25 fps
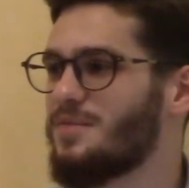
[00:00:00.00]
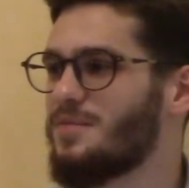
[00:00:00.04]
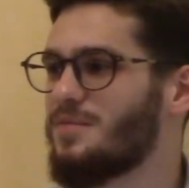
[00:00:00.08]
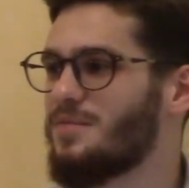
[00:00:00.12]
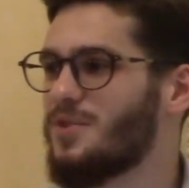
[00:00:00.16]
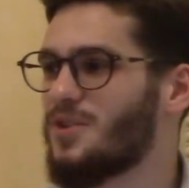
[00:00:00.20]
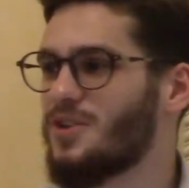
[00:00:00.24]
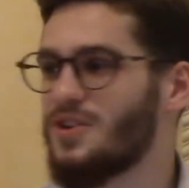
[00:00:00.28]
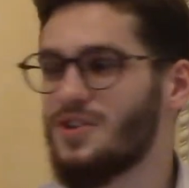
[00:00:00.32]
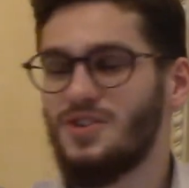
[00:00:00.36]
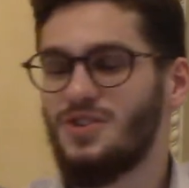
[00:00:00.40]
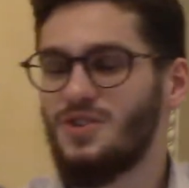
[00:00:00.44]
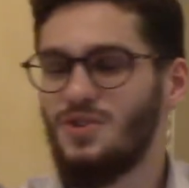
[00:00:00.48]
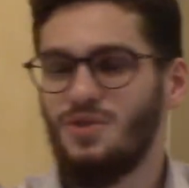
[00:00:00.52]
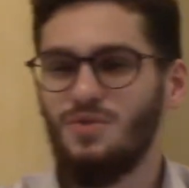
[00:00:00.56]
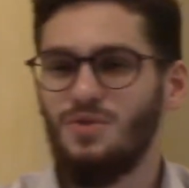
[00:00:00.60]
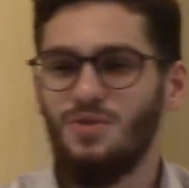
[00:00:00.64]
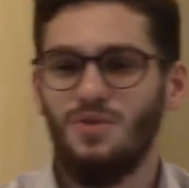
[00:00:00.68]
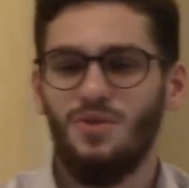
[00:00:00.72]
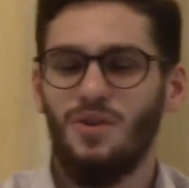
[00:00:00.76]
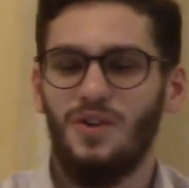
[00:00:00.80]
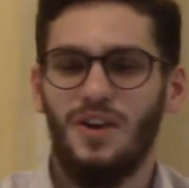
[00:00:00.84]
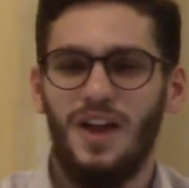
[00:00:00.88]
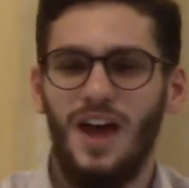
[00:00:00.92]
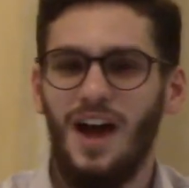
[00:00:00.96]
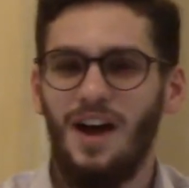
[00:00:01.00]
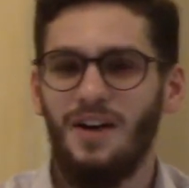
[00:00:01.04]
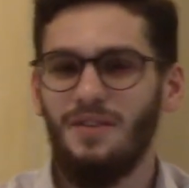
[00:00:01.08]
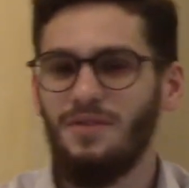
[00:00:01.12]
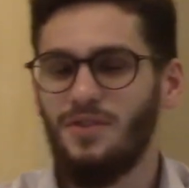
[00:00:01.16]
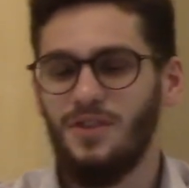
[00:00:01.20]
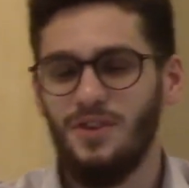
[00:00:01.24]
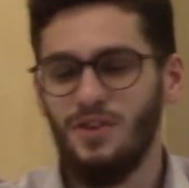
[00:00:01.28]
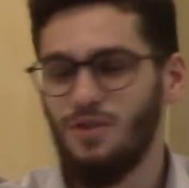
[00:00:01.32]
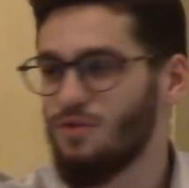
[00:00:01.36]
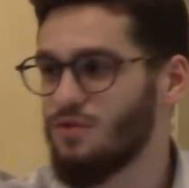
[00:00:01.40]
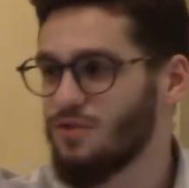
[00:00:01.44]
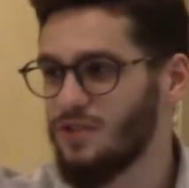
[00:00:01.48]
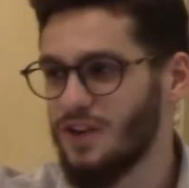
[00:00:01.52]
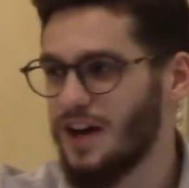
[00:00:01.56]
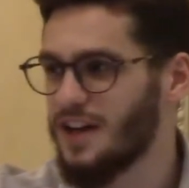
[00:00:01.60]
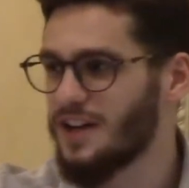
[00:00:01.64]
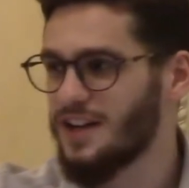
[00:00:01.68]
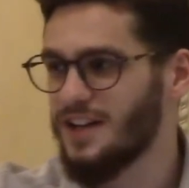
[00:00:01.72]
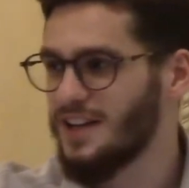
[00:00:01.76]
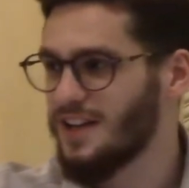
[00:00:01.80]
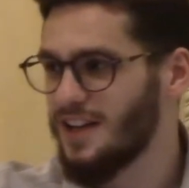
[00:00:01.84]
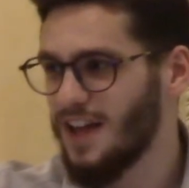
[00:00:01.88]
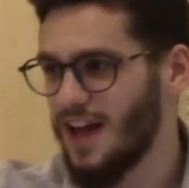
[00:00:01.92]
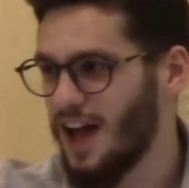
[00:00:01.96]
Because you're not
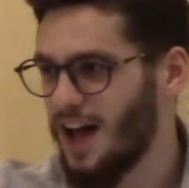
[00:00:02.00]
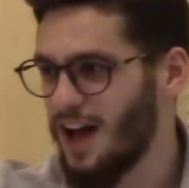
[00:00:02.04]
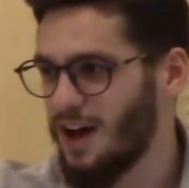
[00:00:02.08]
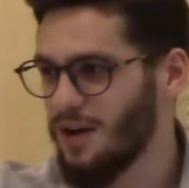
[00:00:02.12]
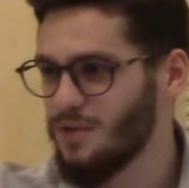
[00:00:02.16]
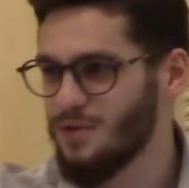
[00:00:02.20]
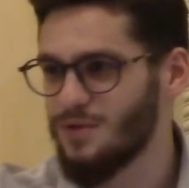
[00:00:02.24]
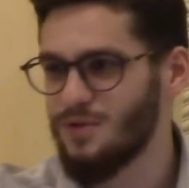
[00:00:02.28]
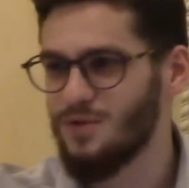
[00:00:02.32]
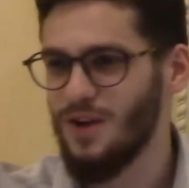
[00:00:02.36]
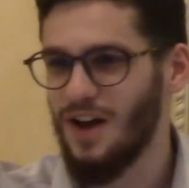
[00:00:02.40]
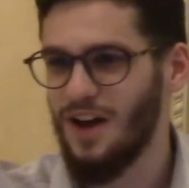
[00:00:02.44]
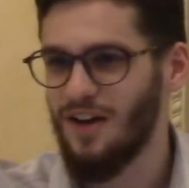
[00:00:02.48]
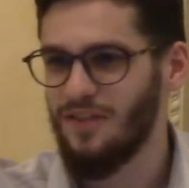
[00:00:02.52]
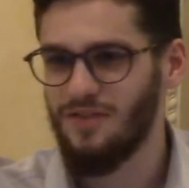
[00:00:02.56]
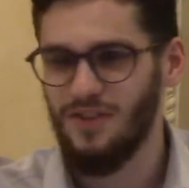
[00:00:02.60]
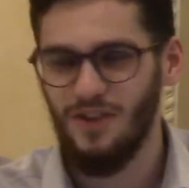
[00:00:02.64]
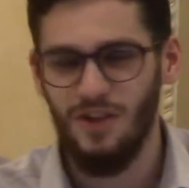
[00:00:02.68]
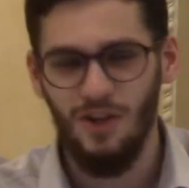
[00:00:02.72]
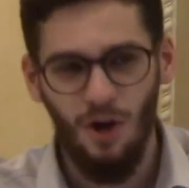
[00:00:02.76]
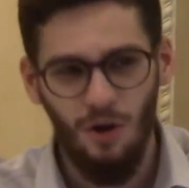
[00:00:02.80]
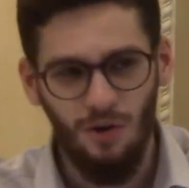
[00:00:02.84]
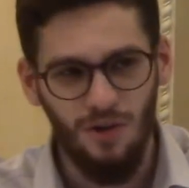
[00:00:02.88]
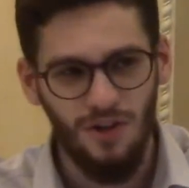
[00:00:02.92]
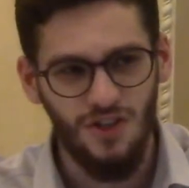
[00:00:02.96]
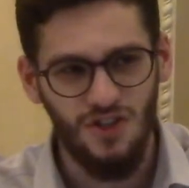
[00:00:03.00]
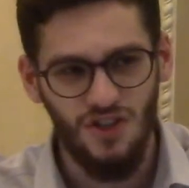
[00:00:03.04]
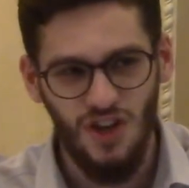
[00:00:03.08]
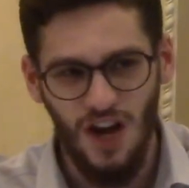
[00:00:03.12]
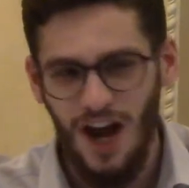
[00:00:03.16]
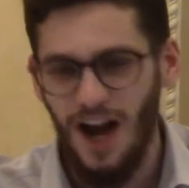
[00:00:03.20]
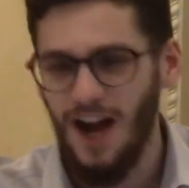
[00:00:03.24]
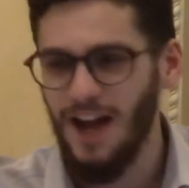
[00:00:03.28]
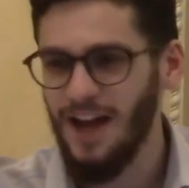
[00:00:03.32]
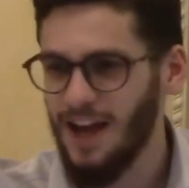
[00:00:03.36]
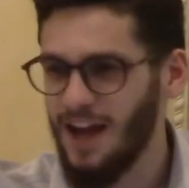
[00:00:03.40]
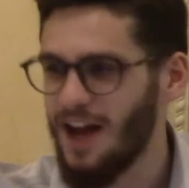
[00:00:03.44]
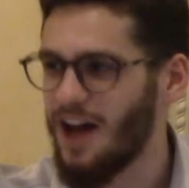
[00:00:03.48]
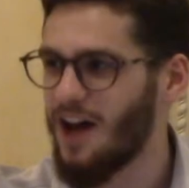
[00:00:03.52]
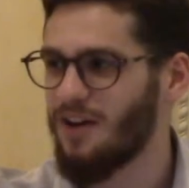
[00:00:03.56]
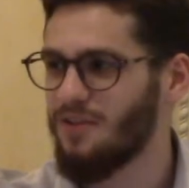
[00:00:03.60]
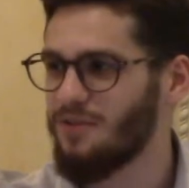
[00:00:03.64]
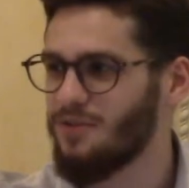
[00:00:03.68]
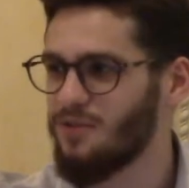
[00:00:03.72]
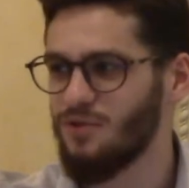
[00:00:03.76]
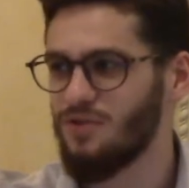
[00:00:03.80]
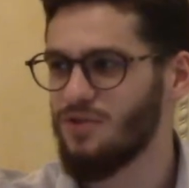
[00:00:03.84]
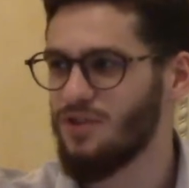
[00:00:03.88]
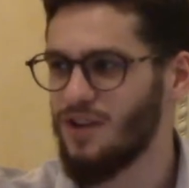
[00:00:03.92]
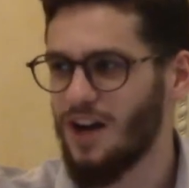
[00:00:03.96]
allowed to have the knowledge I
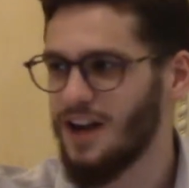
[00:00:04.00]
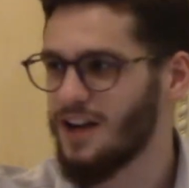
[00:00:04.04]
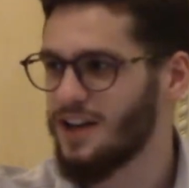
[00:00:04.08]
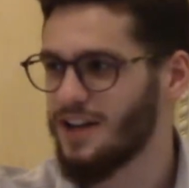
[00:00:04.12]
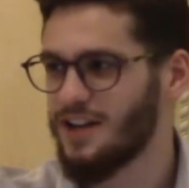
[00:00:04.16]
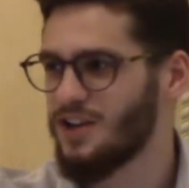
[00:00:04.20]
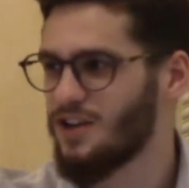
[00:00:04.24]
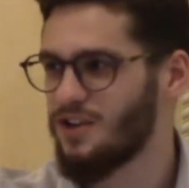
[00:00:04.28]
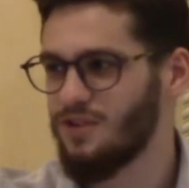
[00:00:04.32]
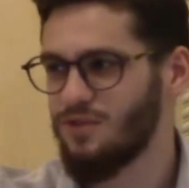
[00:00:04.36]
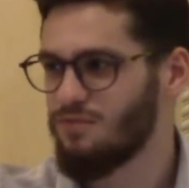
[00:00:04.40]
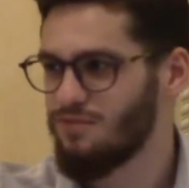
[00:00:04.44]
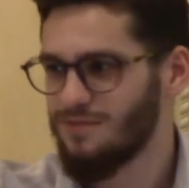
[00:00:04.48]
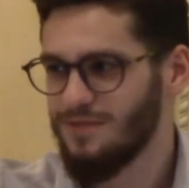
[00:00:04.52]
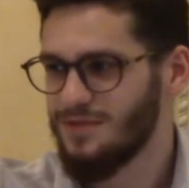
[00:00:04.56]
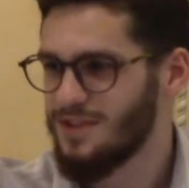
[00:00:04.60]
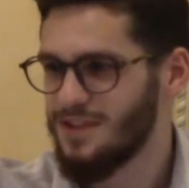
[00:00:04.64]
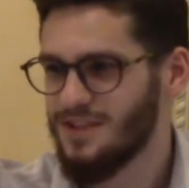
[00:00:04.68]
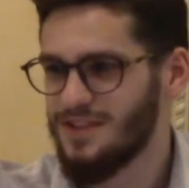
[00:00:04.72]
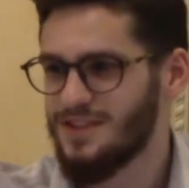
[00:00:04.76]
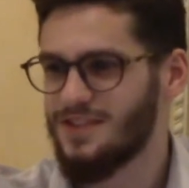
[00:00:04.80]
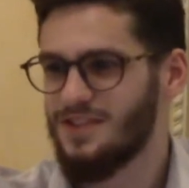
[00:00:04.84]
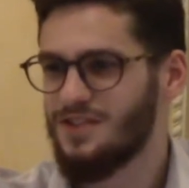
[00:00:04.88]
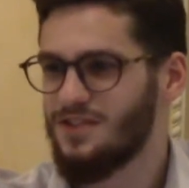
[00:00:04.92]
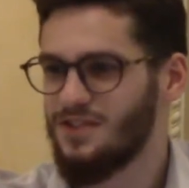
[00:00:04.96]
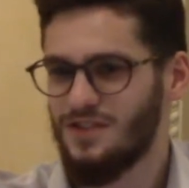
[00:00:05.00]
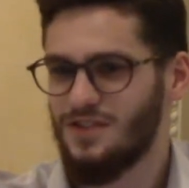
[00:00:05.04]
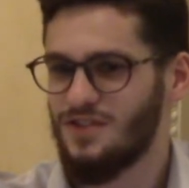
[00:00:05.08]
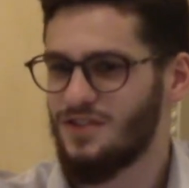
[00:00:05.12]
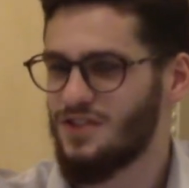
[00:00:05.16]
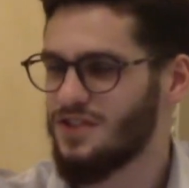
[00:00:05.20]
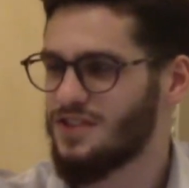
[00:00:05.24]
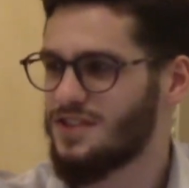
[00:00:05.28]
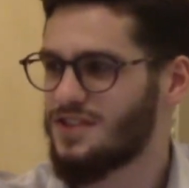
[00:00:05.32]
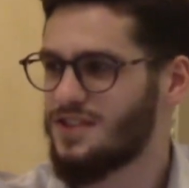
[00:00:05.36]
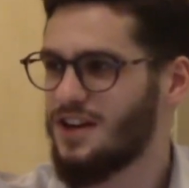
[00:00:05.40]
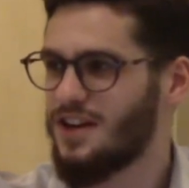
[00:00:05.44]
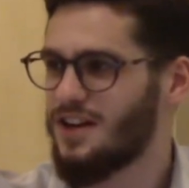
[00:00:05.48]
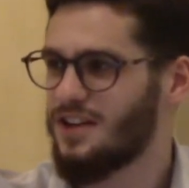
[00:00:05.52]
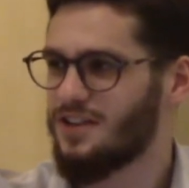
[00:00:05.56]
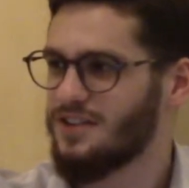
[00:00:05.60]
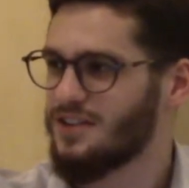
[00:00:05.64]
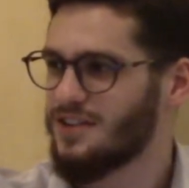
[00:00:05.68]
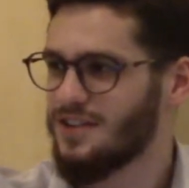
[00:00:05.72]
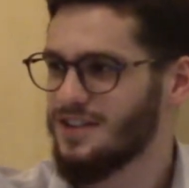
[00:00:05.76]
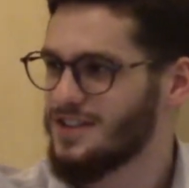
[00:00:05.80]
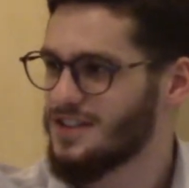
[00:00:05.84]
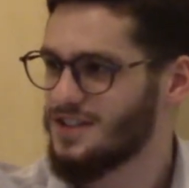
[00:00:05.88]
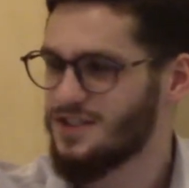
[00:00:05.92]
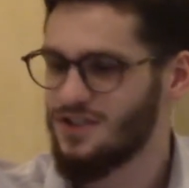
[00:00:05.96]
have. You're not going to, it's just
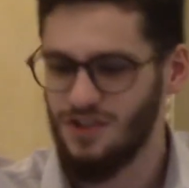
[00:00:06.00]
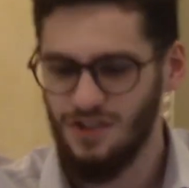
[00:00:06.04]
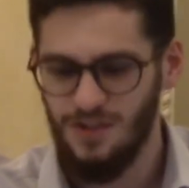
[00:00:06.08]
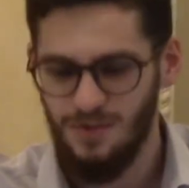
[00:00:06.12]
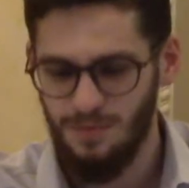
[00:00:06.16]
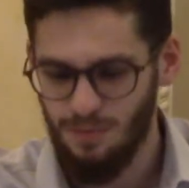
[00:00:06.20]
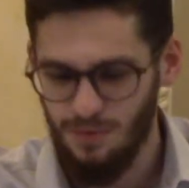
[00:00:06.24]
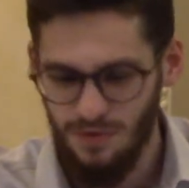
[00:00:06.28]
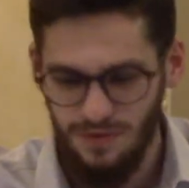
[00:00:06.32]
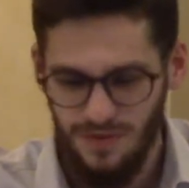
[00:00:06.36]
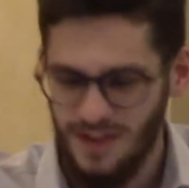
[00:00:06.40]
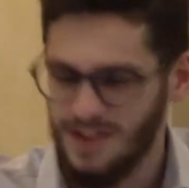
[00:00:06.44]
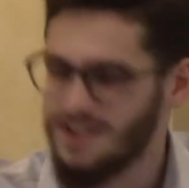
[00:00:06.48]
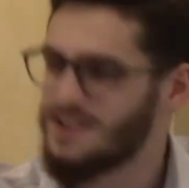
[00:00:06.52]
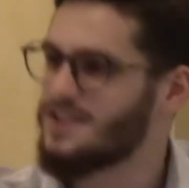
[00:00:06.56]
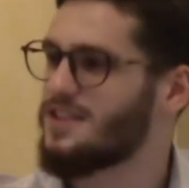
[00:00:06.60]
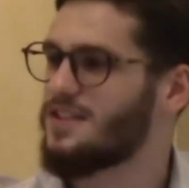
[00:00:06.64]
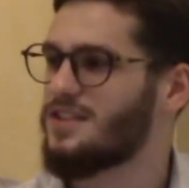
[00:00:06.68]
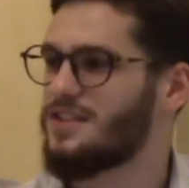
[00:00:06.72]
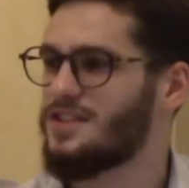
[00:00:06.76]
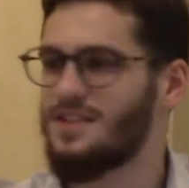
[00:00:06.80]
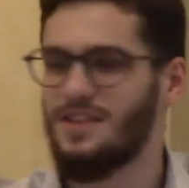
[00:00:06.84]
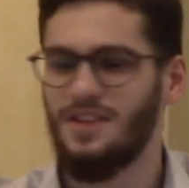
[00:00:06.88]
there. It's just prevented.